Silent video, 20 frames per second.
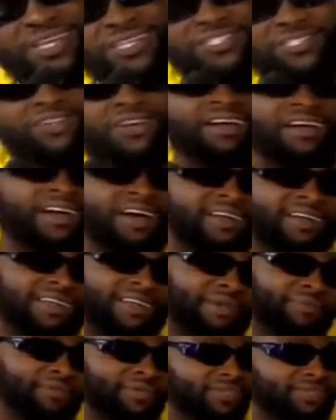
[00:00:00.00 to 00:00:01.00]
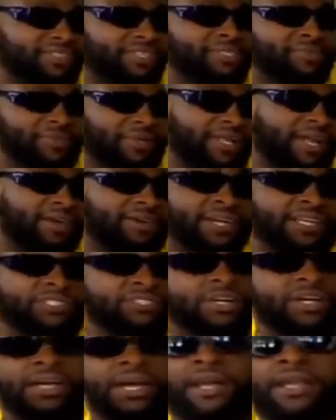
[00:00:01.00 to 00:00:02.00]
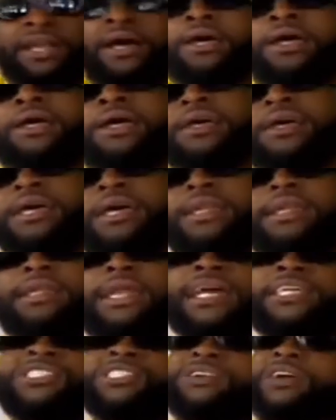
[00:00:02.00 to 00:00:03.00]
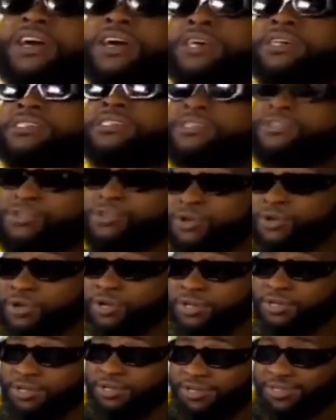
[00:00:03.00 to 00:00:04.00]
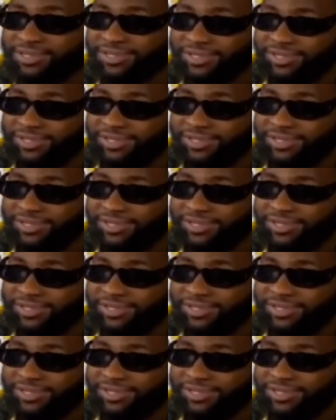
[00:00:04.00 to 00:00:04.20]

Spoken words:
of Nigeria and Ghana, let me just explain how Nigeria and Ghana. Nigeria is New York.